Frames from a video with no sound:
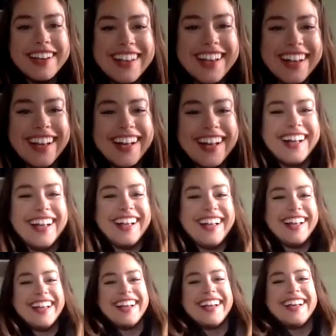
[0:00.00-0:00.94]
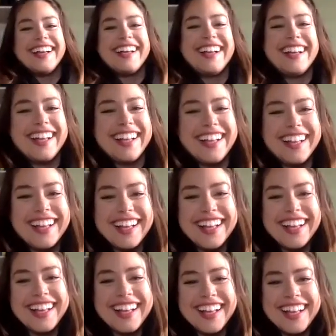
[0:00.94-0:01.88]

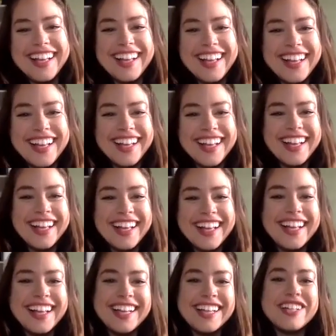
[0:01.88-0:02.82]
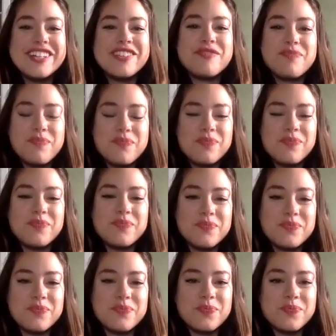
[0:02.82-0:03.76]

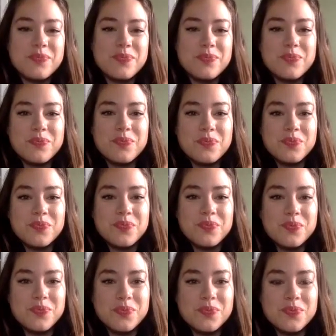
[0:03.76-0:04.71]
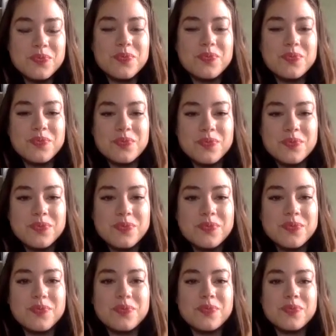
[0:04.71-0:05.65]

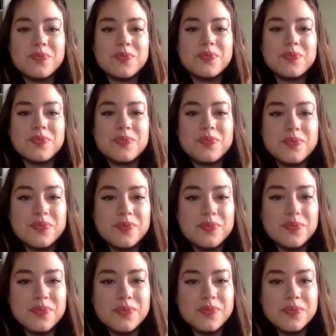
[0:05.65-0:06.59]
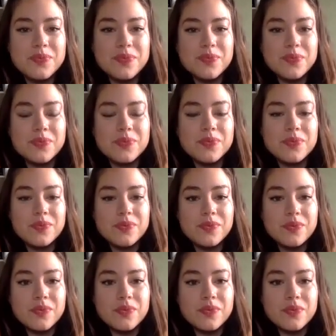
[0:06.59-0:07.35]
[no speech]